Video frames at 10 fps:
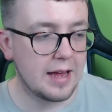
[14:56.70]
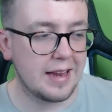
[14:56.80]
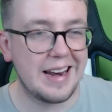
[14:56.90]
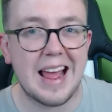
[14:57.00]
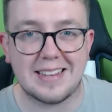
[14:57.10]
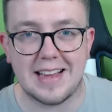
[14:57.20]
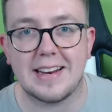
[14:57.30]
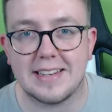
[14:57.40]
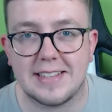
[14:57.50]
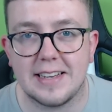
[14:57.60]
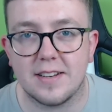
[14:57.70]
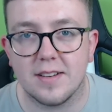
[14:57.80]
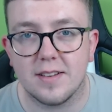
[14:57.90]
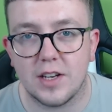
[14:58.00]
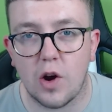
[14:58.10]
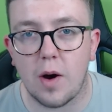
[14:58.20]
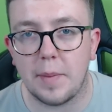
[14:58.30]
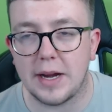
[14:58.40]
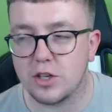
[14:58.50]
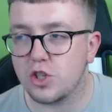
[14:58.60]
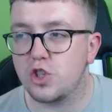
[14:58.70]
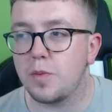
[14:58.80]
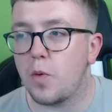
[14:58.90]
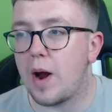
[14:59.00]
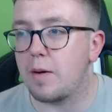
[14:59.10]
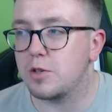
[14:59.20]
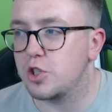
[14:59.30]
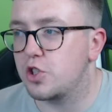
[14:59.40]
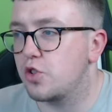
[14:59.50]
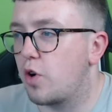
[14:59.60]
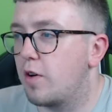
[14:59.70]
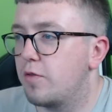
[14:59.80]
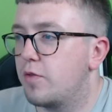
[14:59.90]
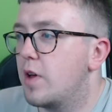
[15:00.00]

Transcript: less edited, you know what I mean? Just something where I'm just sort of